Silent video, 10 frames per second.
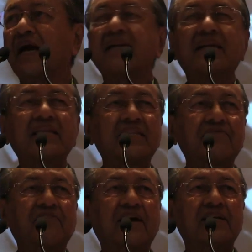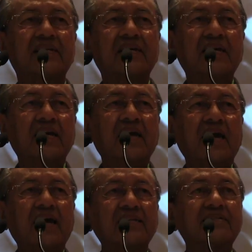identified
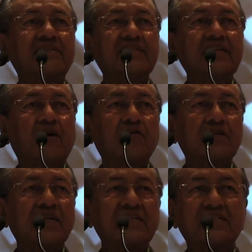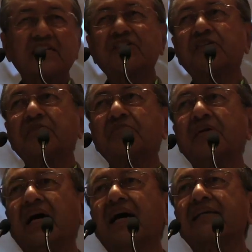as the organization
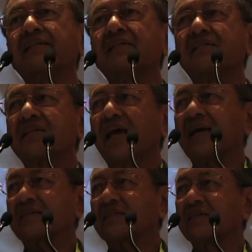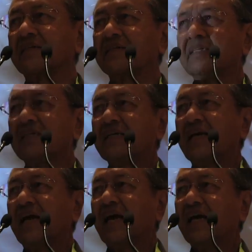behind this act.
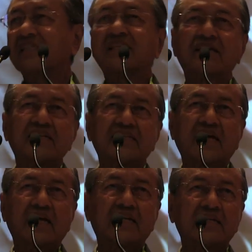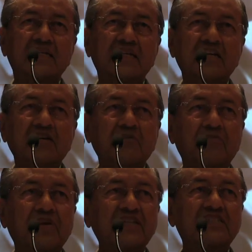As a result,
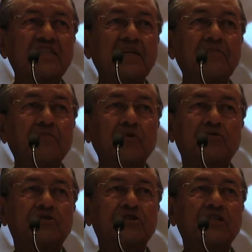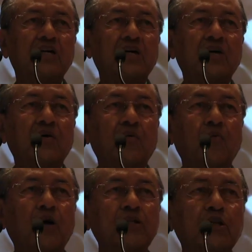President Bush
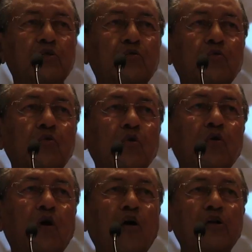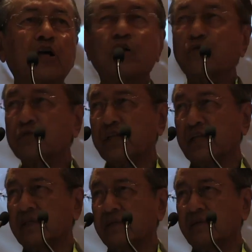wanted to go on a
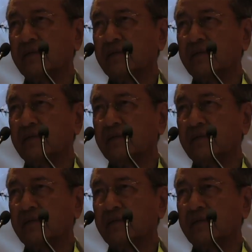crusade